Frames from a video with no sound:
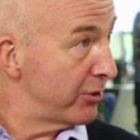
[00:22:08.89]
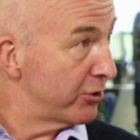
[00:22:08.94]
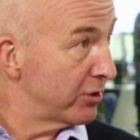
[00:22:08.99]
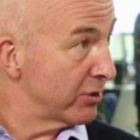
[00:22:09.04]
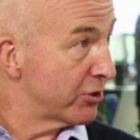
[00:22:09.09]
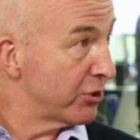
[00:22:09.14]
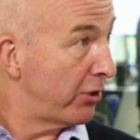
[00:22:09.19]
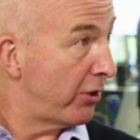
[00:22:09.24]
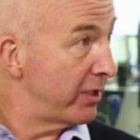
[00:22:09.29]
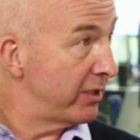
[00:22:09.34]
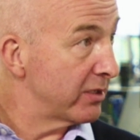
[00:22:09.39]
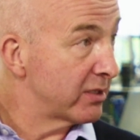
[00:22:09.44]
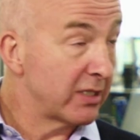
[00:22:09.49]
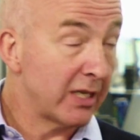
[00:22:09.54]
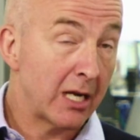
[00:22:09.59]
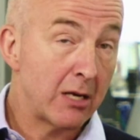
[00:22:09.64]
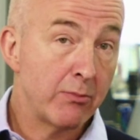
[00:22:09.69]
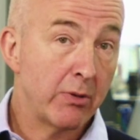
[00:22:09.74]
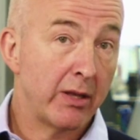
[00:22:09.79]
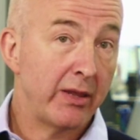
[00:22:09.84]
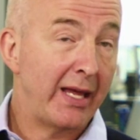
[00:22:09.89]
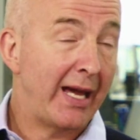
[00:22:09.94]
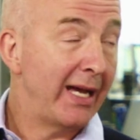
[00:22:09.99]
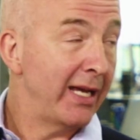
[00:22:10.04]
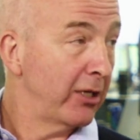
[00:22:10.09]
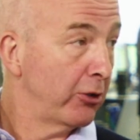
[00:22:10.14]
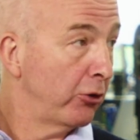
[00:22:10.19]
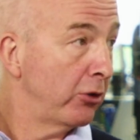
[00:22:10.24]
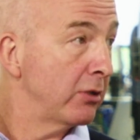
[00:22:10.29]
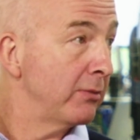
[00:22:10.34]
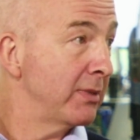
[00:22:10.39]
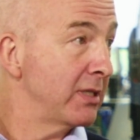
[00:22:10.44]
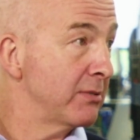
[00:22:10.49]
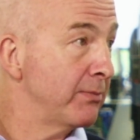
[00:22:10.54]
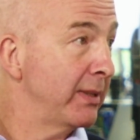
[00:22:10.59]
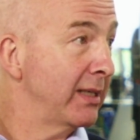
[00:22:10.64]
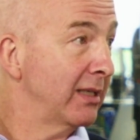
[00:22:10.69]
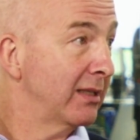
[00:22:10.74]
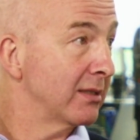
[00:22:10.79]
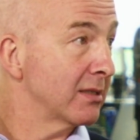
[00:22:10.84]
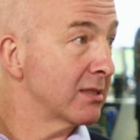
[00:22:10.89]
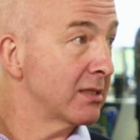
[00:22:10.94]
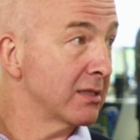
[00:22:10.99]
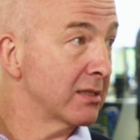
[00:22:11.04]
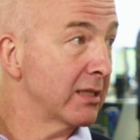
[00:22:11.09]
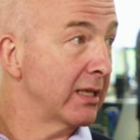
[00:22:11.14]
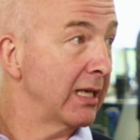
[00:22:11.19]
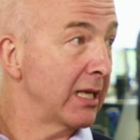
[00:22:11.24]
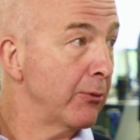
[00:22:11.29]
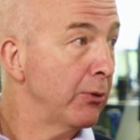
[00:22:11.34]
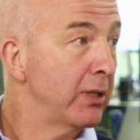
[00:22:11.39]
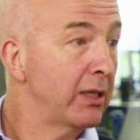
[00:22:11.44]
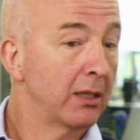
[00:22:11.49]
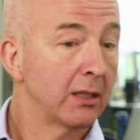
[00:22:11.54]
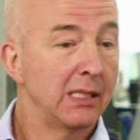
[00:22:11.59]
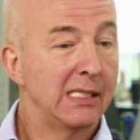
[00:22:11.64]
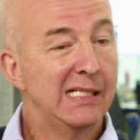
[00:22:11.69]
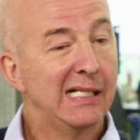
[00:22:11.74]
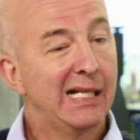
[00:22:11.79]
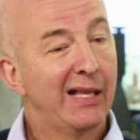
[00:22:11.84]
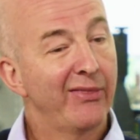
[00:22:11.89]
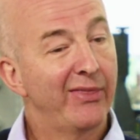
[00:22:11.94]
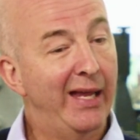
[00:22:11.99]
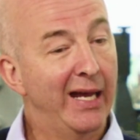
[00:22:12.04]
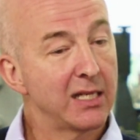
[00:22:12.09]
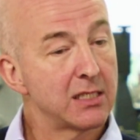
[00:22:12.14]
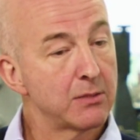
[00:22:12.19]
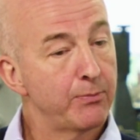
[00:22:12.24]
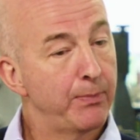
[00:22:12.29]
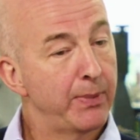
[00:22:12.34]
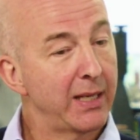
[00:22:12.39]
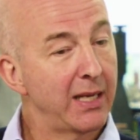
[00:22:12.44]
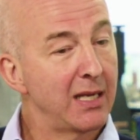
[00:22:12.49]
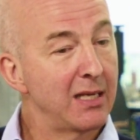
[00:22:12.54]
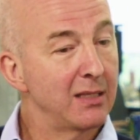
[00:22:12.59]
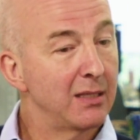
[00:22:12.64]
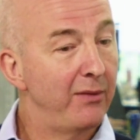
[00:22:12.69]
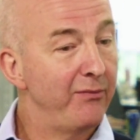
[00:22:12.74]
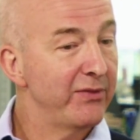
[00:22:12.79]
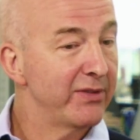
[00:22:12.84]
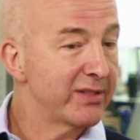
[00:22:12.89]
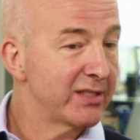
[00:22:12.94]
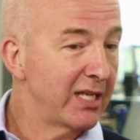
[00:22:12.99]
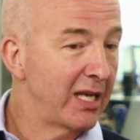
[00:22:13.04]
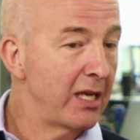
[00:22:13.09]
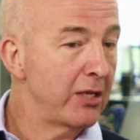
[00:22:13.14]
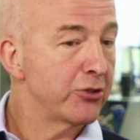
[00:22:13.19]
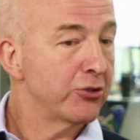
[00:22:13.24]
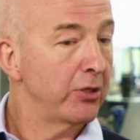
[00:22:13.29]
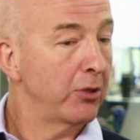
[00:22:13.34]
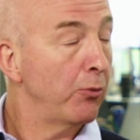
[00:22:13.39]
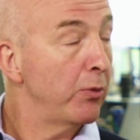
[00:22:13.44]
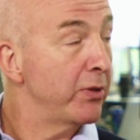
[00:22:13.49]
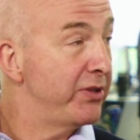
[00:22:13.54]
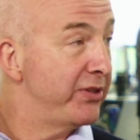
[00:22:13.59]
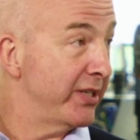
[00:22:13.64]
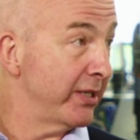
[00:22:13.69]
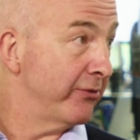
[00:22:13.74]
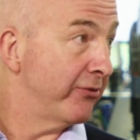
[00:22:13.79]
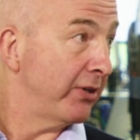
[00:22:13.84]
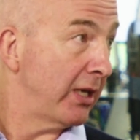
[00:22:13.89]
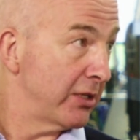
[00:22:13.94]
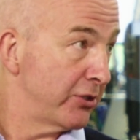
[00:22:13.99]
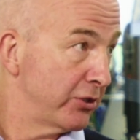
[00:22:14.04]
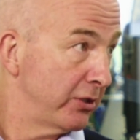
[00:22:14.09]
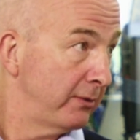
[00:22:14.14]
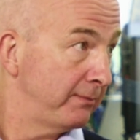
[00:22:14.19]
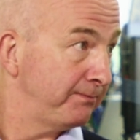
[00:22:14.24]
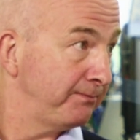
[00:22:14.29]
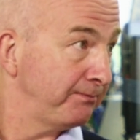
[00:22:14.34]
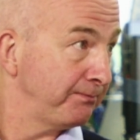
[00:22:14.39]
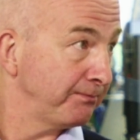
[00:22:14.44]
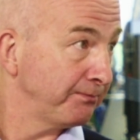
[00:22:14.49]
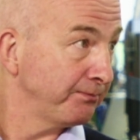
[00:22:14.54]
mentioned China today, but that economy's been consistently weak. That's been teetering with deflation.